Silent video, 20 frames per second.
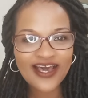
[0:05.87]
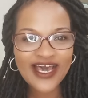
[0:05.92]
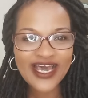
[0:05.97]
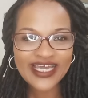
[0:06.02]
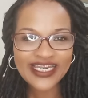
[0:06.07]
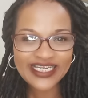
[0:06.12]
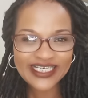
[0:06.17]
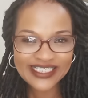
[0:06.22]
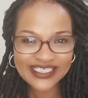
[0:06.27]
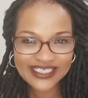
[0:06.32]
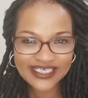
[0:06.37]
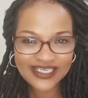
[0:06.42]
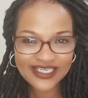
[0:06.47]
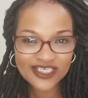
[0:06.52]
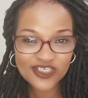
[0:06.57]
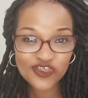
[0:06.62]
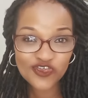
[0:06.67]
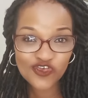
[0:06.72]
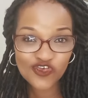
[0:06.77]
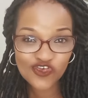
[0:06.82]
Honeys, it
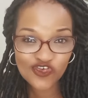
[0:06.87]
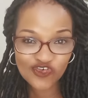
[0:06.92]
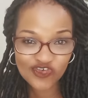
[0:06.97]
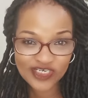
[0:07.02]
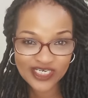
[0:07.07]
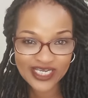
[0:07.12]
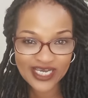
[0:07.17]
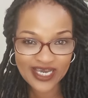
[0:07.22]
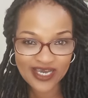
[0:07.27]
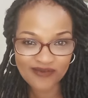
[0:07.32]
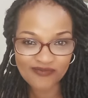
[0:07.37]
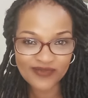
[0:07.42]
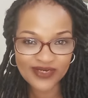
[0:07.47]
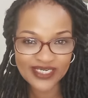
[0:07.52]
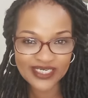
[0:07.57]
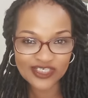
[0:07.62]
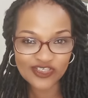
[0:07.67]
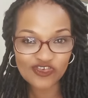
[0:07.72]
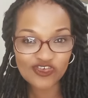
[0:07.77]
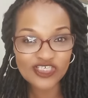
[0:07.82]
is truly
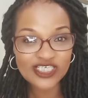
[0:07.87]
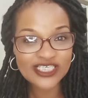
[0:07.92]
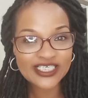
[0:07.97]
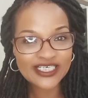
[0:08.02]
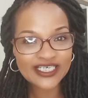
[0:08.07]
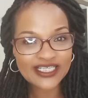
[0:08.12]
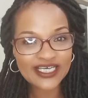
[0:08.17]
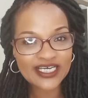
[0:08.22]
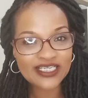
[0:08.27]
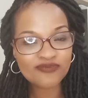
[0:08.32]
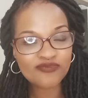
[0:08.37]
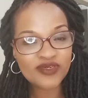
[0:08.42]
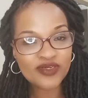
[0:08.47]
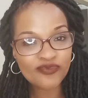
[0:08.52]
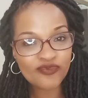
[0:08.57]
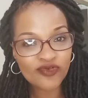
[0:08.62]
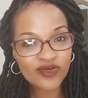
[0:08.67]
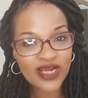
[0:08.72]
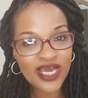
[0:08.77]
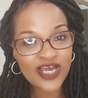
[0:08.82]
humbling to see that
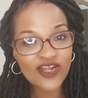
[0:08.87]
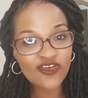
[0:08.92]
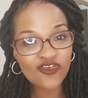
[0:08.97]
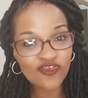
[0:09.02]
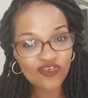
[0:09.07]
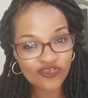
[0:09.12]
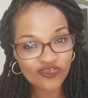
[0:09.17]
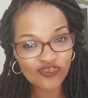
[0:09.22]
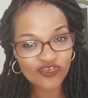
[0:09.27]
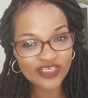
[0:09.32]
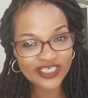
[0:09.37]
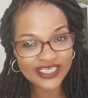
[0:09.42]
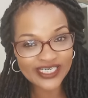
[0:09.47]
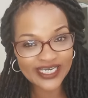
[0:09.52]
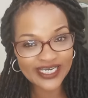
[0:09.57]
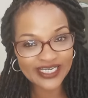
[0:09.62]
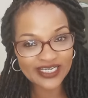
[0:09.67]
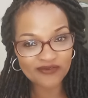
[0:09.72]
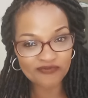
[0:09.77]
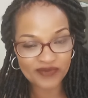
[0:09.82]
people are not only
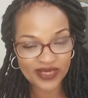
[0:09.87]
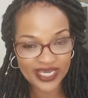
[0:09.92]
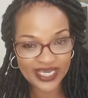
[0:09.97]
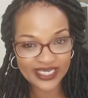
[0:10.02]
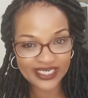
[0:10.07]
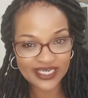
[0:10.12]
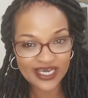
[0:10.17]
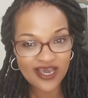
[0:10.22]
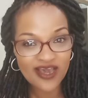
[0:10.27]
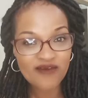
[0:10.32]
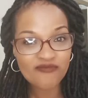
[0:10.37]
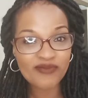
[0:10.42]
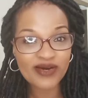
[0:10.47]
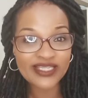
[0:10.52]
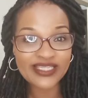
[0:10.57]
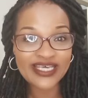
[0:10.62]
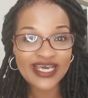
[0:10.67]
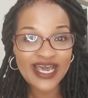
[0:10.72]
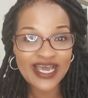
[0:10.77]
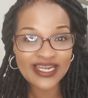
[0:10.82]
getting paid,
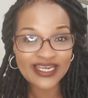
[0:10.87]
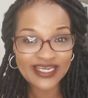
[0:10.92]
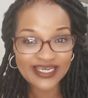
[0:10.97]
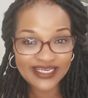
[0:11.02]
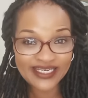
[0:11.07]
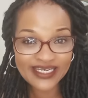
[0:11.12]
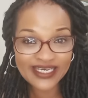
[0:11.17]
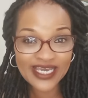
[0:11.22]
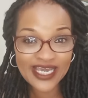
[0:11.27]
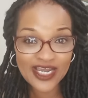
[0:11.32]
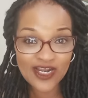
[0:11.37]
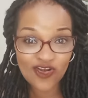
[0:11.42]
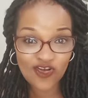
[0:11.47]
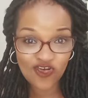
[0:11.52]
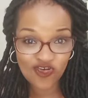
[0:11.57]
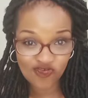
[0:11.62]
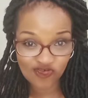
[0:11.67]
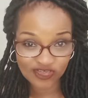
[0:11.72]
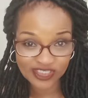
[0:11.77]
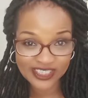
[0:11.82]
but they are learning
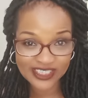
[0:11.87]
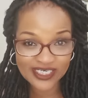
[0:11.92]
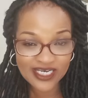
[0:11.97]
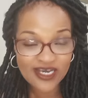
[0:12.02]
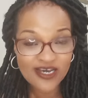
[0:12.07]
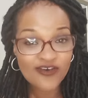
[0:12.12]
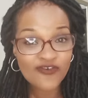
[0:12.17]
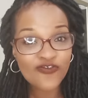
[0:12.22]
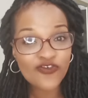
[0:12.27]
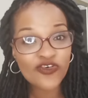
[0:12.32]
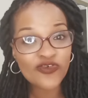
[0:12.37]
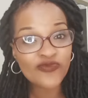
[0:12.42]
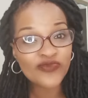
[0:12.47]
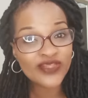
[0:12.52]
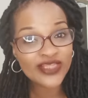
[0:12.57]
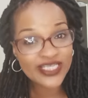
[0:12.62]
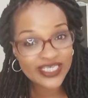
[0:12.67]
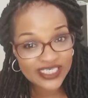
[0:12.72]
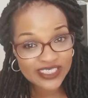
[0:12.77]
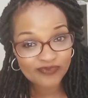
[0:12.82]
a lot from
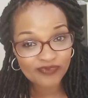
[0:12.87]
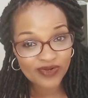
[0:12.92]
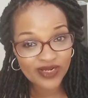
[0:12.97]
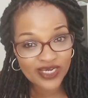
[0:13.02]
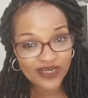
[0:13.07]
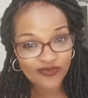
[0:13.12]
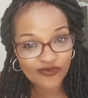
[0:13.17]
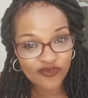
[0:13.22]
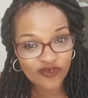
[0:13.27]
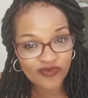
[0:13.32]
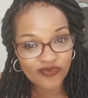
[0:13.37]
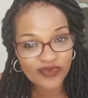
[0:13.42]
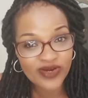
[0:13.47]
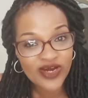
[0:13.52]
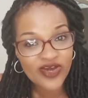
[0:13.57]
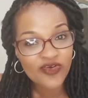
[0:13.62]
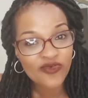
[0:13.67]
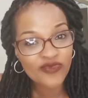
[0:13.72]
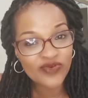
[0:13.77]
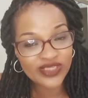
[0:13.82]
this platform
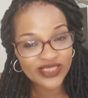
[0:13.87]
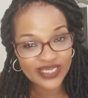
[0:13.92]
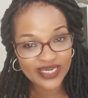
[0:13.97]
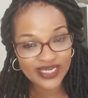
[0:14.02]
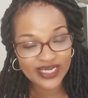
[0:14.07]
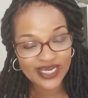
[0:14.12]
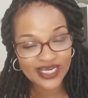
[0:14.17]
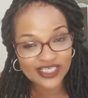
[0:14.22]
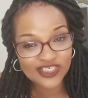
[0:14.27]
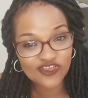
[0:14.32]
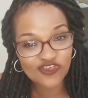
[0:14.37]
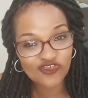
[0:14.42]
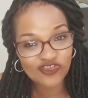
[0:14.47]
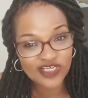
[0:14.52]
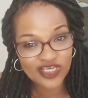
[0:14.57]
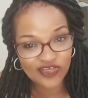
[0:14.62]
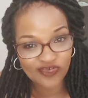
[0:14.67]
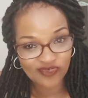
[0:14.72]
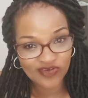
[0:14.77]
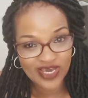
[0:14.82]
with regards to
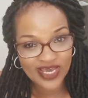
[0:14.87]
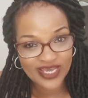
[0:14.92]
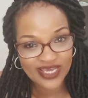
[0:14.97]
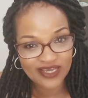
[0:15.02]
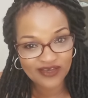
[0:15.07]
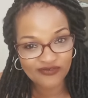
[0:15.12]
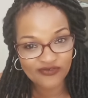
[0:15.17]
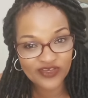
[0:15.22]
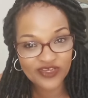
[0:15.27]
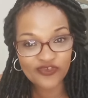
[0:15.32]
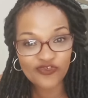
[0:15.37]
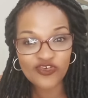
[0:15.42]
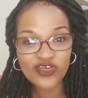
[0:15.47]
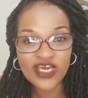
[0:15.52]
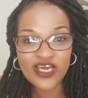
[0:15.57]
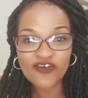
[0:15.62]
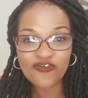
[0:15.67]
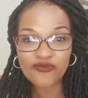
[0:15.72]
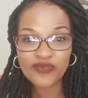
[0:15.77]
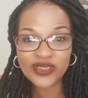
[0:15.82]
the UIF. If you
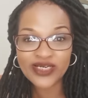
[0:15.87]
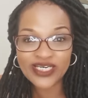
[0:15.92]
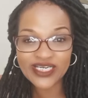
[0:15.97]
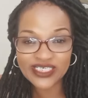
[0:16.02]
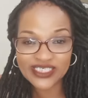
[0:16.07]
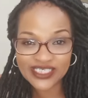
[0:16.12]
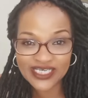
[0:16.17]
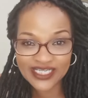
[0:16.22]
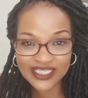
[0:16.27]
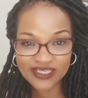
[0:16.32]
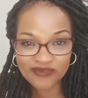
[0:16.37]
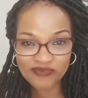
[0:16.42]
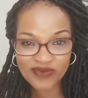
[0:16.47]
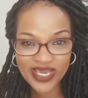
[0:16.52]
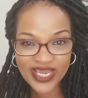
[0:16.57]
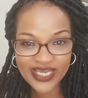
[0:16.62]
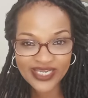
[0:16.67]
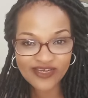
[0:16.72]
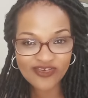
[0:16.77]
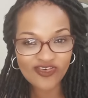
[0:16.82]
have been recently
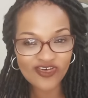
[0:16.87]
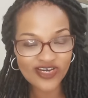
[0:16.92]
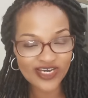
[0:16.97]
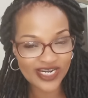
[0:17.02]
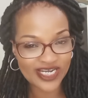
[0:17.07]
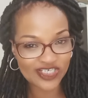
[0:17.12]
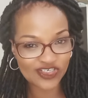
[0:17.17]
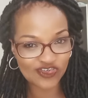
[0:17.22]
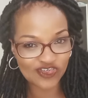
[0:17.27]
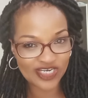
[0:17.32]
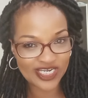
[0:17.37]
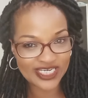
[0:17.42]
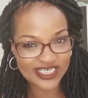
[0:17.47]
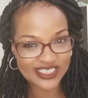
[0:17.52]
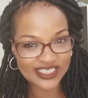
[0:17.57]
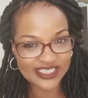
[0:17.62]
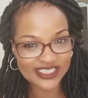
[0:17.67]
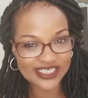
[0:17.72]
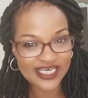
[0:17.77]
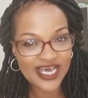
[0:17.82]
paid,
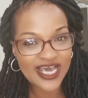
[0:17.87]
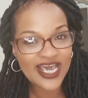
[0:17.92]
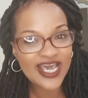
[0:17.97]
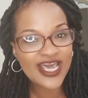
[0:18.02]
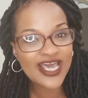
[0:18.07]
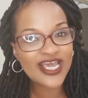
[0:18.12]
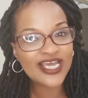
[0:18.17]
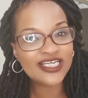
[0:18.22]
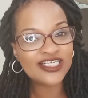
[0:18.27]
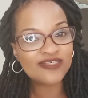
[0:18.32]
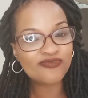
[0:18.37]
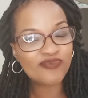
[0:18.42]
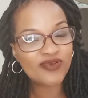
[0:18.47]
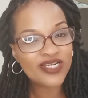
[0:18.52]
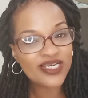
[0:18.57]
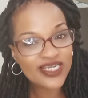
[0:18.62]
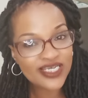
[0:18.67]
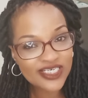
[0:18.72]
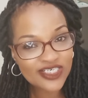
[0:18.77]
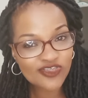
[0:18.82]
congratulations. And
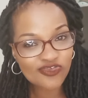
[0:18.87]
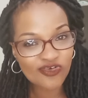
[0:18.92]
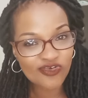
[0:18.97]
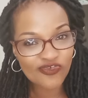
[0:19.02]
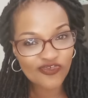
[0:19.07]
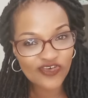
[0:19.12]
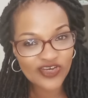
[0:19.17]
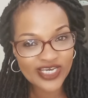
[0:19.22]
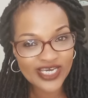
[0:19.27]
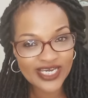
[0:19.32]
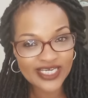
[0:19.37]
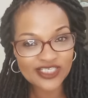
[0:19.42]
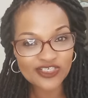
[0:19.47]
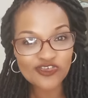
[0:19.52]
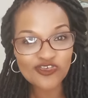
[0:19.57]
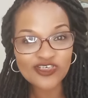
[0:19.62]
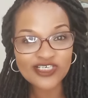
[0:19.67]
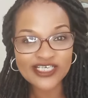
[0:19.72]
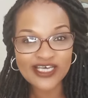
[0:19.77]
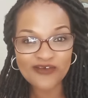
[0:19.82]
please don't forget
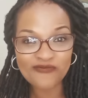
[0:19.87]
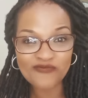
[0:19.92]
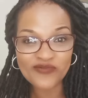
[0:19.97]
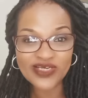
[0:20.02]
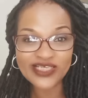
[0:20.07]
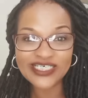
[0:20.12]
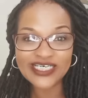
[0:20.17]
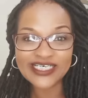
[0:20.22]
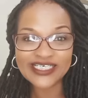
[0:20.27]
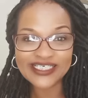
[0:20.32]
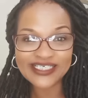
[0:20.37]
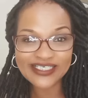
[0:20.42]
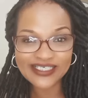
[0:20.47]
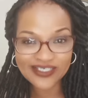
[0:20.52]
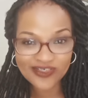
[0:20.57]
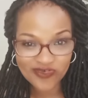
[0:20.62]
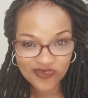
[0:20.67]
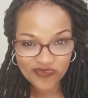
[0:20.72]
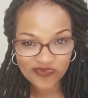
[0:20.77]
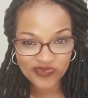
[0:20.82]
to submit a
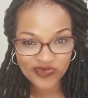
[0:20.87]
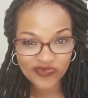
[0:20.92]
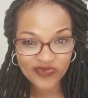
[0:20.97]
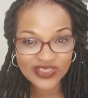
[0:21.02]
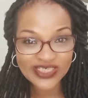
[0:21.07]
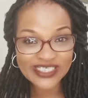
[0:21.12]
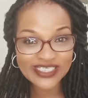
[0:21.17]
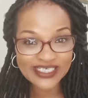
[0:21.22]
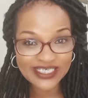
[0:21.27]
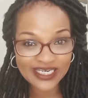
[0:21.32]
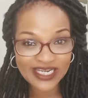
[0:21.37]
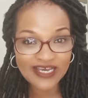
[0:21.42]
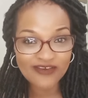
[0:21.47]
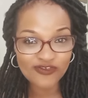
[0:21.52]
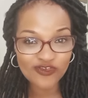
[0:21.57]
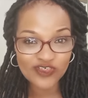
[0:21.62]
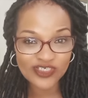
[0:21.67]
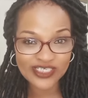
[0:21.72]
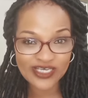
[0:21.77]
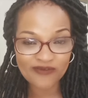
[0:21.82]
COP. We still
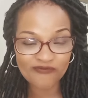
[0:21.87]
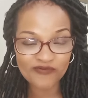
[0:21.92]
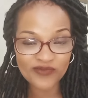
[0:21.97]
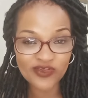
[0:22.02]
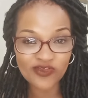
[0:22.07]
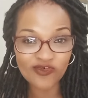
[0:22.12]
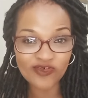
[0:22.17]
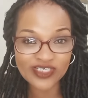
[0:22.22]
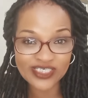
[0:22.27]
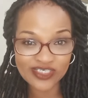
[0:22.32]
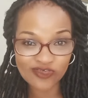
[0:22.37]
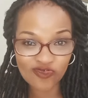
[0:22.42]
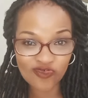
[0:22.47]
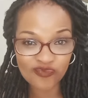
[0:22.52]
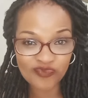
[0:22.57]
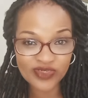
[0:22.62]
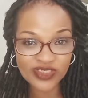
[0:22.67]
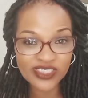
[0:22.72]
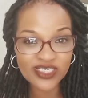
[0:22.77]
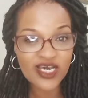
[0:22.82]
have to submit those
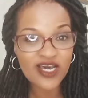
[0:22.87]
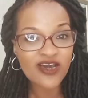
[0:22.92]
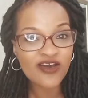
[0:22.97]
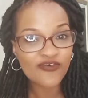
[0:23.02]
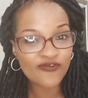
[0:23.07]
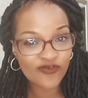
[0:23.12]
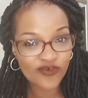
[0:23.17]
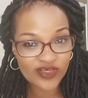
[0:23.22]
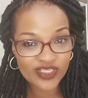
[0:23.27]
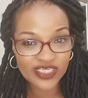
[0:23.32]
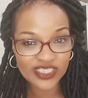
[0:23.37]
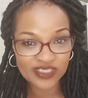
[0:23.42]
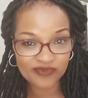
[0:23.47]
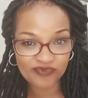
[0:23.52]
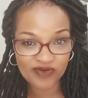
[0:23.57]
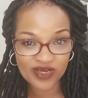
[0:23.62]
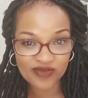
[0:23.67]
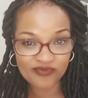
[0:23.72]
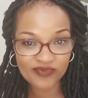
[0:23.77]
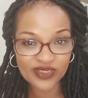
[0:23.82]
COPs for the
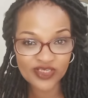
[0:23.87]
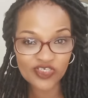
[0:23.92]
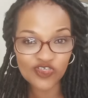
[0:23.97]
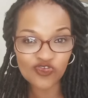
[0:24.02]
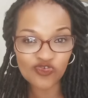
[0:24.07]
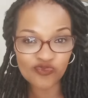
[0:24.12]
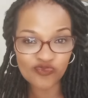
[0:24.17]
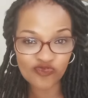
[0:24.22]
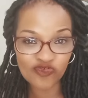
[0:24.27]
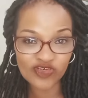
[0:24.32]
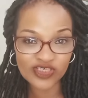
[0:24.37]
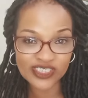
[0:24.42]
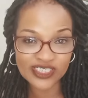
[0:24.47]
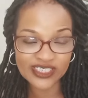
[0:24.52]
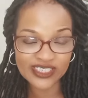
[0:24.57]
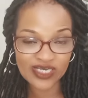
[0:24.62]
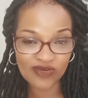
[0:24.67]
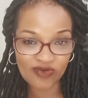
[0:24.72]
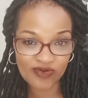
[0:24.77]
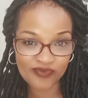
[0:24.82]
department to
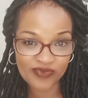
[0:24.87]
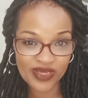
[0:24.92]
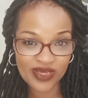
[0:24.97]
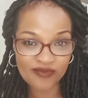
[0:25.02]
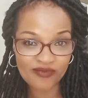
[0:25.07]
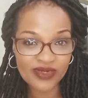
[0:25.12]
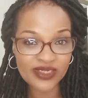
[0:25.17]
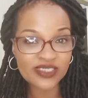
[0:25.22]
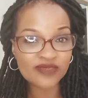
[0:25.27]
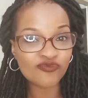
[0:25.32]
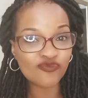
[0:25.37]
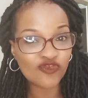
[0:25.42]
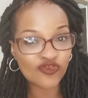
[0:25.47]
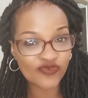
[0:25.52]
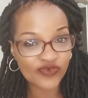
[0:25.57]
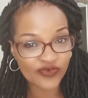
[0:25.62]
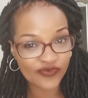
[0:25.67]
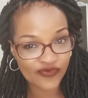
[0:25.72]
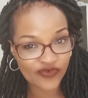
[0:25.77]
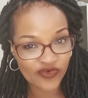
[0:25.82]
process our payment
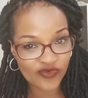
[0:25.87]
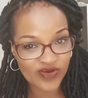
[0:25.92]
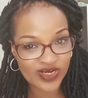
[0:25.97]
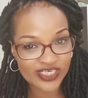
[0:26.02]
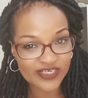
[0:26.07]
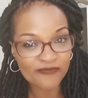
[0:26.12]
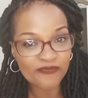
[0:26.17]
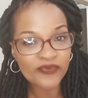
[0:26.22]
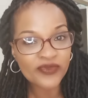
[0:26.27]
moving forward.